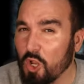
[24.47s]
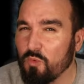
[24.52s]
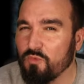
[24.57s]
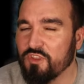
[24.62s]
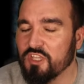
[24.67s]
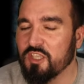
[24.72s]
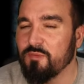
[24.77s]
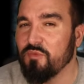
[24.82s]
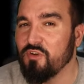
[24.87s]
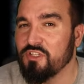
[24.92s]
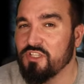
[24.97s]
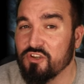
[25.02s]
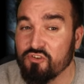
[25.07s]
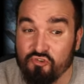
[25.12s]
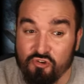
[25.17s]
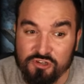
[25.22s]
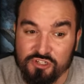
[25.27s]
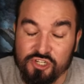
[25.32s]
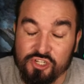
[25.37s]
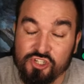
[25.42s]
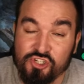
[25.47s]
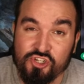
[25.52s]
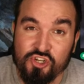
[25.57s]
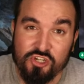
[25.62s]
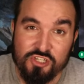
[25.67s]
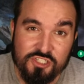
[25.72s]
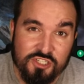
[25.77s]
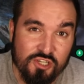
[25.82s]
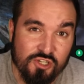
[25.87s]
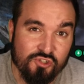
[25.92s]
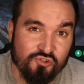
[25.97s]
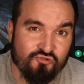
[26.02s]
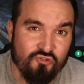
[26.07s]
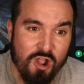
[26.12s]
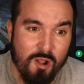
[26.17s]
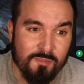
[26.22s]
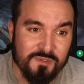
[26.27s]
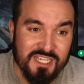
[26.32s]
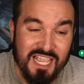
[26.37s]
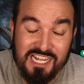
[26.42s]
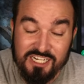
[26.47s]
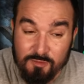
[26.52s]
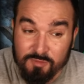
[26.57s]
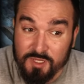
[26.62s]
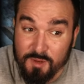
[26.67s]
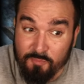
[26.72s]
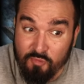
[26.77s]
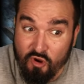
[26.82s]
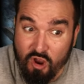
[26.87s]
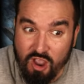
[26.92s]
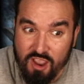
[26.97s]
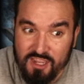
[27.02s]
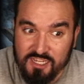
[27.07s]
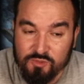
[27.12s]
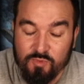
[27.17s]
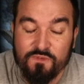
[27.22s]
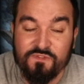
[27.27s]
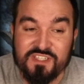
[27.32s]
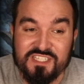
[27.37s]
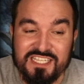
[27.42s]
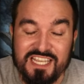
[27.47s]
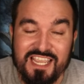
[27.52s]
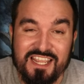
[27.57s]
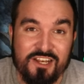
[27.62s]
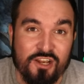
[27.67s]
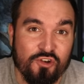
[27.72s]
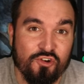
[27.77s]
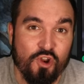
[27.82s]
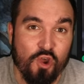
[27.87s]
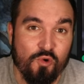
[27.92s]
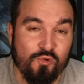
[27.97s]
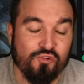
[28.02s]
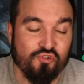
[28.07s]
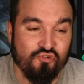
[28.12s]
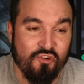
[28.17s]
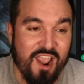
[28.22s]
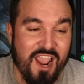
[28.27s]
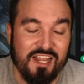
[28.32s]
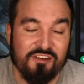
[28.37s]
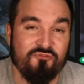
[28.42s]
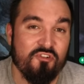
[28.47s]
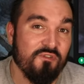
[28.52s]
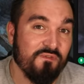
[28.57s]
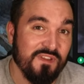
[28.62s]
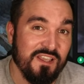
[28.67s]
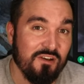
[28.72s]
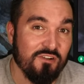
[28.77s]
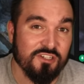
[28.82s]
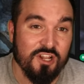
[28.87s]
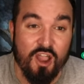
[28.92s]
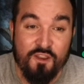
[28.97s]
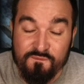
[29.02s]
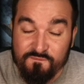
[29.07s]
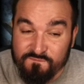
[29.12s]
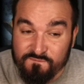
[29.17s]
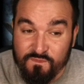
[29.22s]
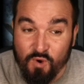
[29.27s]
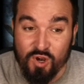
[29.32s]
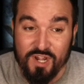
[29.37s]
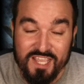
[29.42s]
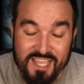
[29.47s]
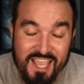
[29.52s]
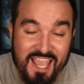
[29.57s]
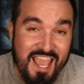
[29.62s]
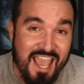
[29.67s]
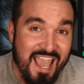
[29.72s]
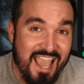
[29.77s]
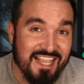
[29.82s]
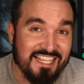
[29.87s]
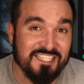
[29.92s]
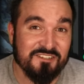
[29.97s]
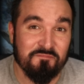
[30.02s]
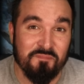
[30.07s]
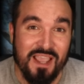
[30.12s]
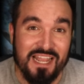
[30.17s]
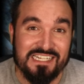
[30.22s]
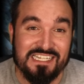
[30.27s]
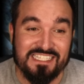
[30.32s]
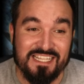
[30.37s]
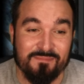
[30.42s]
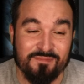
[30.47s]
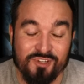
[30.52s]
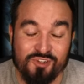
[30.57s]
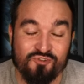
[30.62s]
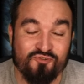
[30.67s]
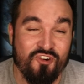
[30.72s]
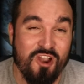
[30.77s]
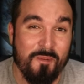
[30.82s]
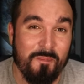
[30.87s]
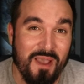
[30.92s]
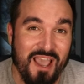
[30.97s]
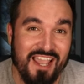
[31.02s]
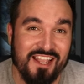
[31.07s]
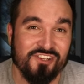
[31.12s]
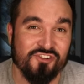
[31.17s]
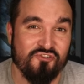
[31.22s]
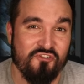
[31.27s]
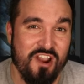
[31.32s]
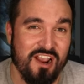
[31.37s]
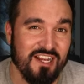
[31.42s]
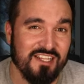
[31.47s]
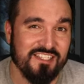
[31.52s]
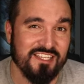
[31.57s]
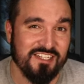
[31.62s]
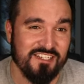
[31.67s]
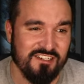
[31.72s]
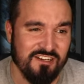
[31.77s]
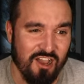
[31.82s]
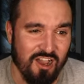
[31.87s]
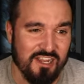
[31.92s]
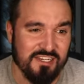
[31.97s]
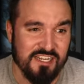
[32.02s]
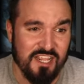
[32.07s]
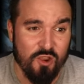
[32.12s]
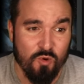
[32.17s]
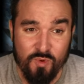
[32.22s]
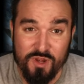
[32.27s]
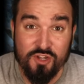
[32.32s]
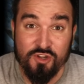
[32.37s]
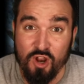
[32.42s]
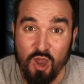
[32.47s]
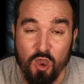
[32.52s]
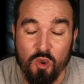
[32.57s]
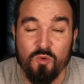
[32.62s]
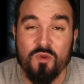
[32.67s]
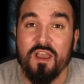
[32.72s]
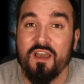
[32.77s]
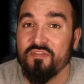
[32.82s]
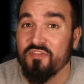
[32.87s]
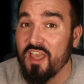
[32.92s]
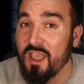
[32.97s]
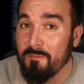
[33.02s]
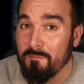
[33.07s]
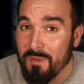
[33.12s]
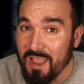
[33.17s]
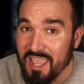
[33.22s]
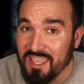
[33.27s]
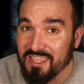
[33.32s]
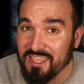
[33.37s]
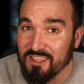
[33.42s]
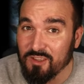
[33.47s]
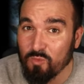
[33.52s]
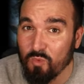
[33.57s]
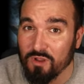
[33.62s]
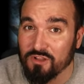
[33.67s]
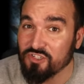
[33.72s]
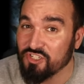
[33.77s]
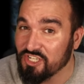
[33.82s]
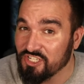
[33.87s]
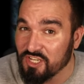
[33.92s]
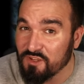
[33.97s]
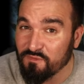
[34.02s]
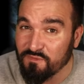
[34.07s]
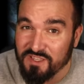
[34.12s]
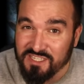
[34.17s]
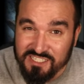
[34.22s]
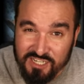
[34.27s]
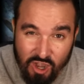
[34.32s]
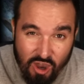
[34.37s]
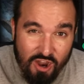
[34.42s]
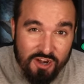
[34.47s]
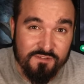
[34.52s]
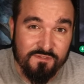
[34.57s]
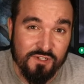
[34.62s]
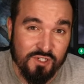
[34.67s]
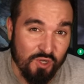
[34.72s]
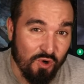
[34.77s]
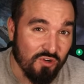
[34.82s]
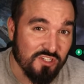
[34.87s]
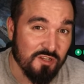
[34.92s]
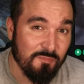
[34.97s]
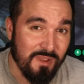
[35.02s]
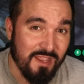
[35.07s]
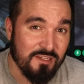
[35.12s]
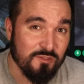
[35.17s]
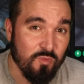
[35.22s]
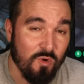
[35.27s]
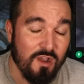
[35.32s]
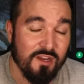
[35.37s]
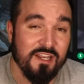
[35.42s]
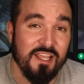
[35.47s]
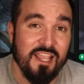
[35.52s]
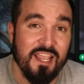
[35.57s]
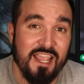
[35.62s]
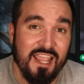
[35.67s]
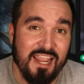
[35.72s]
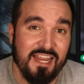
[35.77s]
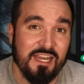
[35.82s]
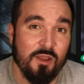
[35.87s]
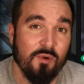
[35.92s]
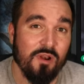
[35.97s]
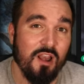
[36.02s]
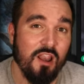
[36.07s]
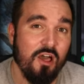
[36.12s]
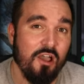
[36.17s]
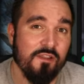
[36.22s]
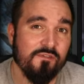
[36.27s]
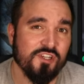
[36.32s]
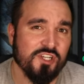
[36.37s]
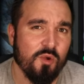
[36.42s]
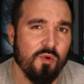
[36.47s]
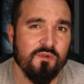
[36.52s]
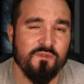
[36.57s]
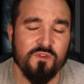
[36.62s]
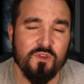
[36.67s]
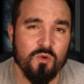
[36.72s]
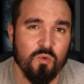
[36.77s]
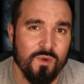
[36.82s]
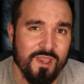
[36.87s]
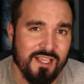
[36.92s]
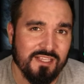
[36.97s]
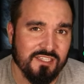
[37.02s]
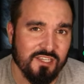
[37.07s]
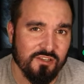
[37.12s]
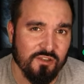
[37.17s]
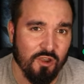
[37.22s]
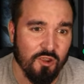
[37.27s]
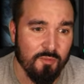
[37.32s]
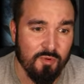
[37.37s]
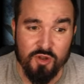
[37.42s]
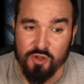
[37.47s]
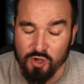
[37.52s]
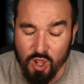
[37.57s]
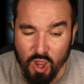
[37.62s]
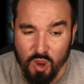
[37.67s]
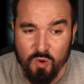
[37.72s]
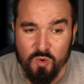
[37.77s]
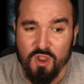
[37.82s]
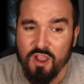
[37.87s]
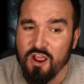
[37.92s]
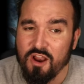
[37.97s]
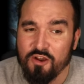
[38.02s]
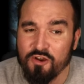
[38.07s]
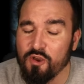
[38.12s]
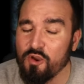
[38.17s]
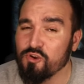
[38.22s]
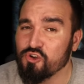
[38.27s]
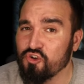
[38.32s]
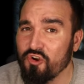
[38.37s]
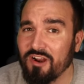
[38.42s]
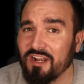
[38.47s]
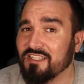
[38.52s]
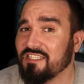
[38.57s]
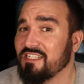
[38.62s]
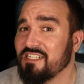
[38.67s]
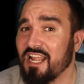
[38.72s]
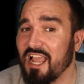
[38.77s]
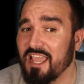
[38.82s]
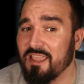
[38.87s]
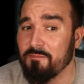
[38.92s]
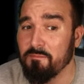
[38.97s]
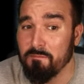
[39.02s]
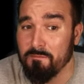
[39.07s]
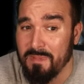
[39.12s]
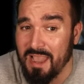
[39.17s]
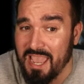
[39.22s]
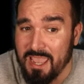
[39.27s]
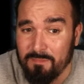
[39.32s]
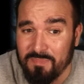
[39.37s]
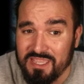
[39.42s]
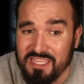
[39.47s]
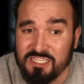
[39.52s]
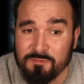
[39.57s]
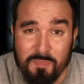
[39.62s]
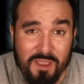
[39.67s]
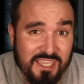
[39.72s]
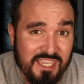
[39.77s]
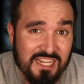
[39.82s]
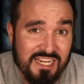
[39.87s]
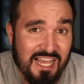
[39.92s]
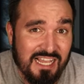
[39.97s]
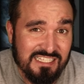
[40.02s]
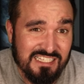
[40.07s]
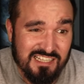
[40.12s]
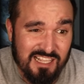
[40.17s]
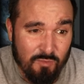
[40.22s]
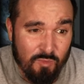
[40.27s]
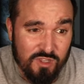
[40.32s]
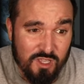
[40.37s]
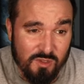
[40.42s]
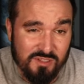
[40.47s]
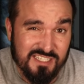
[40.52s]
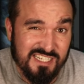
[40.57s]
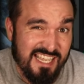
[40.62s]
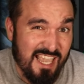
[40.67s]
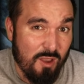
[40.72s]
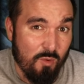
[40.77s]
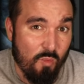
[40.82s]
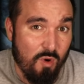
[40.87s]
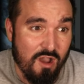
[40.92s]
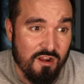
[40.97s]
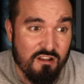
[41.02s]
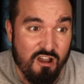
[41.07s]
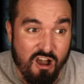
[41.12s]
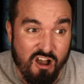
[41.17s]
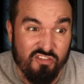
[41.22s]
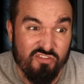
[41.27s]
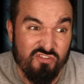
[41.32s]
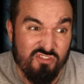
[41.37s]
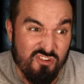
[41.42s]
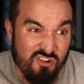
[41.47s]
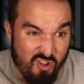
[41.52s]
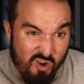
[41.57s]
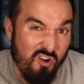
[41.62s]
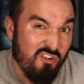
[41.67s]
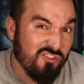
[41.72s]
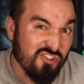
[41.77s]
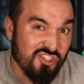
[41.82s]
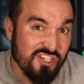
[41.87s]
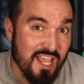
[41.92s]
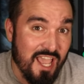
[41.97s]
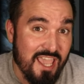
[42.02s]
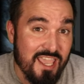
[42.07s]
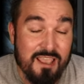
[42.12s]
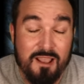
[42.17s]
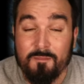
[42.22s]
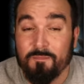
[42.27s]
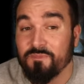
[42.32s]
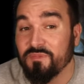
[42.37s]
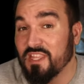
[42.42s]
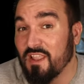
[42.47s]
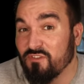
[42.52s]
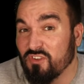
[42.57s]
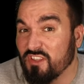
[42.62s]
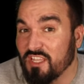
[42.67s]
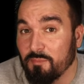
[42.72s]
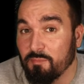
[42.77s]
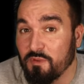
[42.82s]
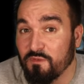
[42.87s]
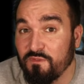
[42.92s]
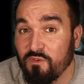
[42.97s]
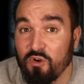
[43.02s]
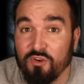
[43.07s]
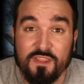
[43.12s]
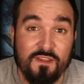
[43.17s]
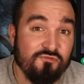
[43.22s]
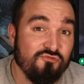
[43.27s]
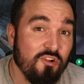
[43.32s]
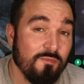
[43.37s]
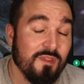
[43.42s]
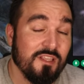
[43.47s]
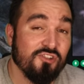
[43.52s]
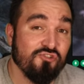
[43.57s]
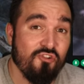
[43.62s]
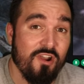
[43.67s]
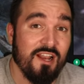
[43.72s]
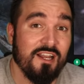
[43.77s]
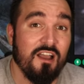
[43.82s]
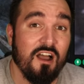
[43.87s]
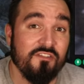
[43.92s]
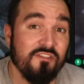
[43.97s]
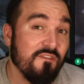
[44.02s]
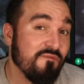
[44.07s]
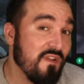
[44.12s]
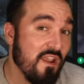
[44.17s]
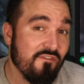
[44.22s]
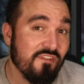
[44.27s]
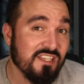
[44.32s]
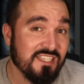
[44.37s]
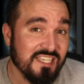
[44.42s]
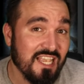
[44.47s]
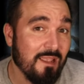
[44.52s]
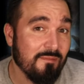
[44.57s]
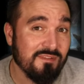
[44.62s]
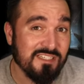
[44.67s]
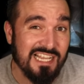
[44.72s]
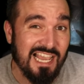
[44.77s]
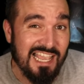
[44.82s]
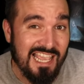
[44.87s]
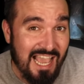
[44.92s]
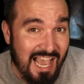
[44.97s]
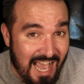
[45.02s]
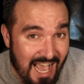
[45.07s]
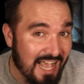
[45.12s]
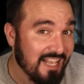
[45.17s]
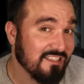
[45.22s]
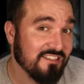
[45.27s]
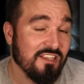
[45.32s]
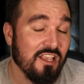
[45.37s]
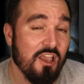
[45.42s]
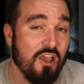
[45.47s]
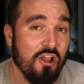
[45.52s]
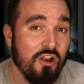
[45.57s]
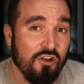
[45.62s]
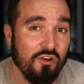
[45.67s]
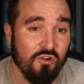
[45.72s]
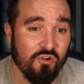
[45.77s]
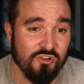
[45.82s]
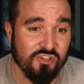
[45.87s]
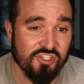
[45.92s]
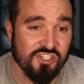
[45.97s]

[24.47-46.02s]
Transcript: the Community Crunch just dropped, and I'm surprised we've seen no trailer revealed. I fully expected them to drop a trailer tonight. We know they're making one. G G Fizz kind of talked about one in our live show a few weeks ago, but no, no trailer today. Maybe speculating that we're going to get one on launch day. They've done that before. They've dropped the trailer on the very same day as launch